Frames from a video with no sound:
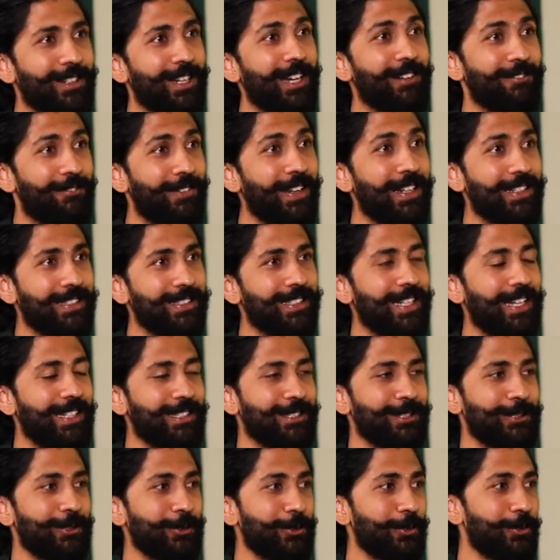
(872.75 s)
a fix
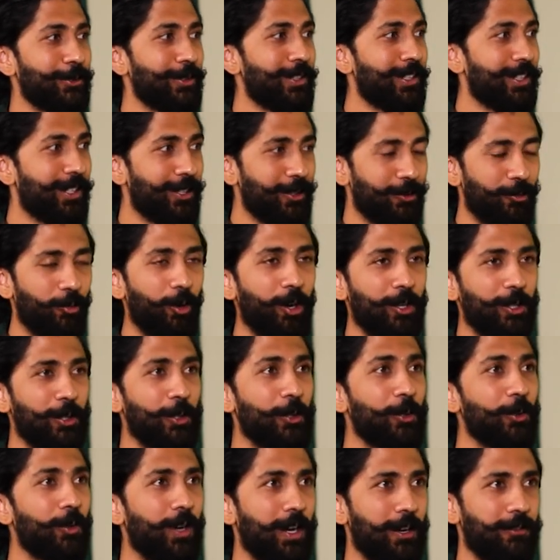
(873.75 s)
as to what
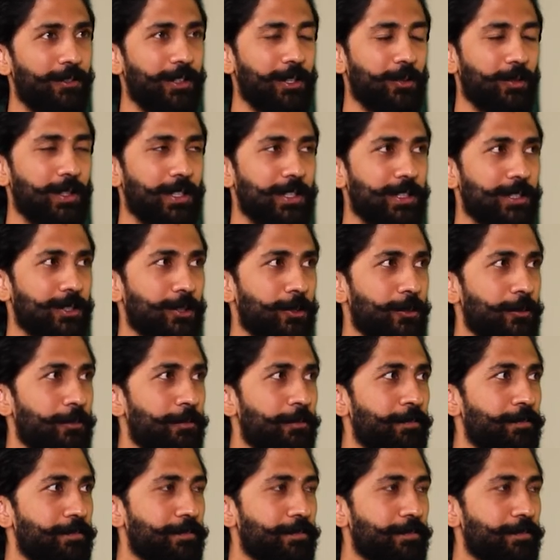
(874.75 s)
to do afterwards. So